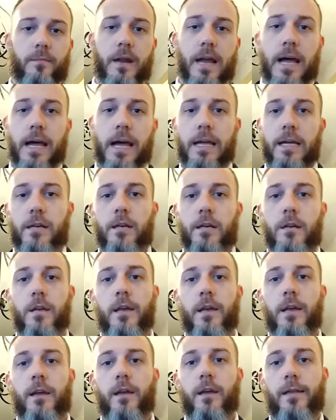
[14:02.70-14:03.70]
and I. And
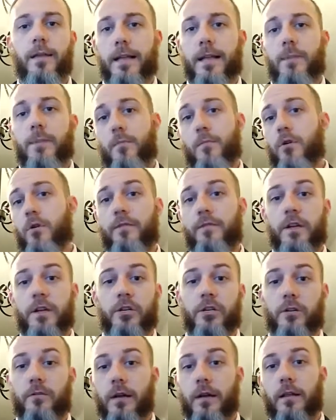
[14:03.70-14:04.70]
that's my
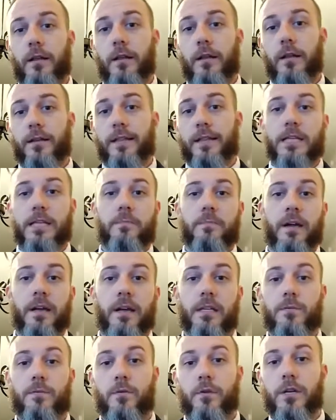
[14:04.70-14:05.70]
motivation, right? Like, that's my
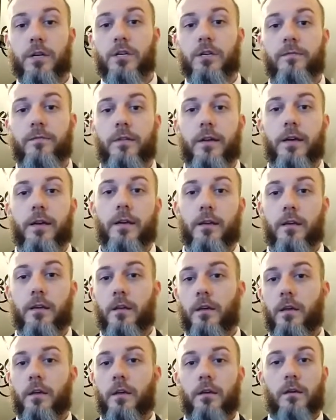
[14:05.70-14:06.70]
inspiration of like,
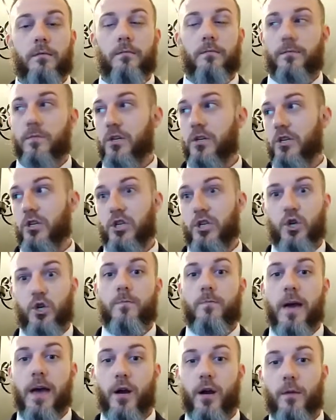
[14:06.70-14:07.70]
to just do
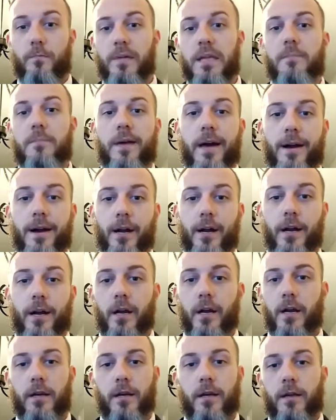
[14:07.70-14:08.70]
better, be
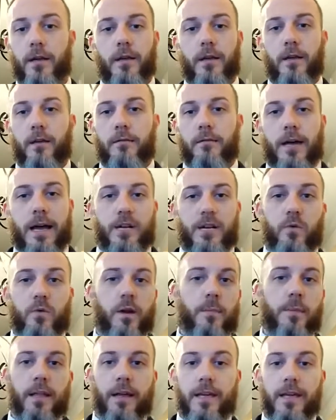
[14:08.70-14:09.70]
better. I just want to
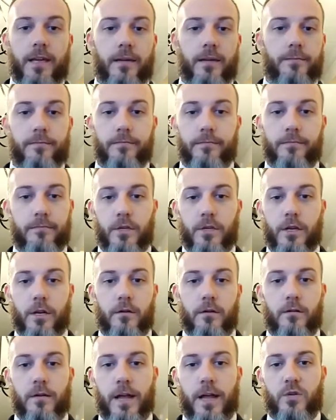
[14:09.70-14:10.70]
be like him,
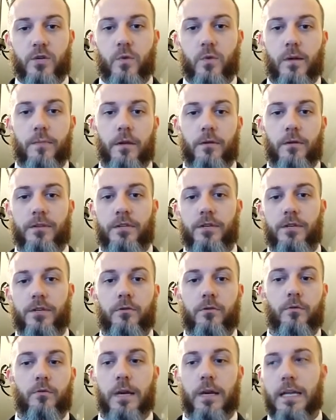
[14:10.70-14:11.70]
I just want to be able to
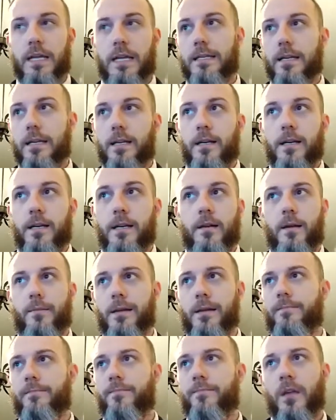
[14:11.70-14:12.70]
do what he did.
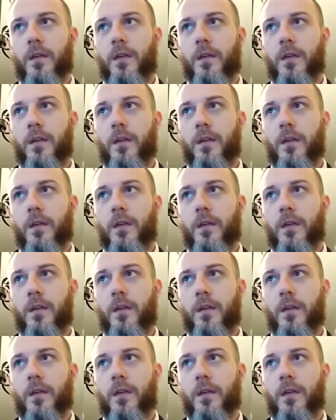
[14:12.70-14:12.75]
And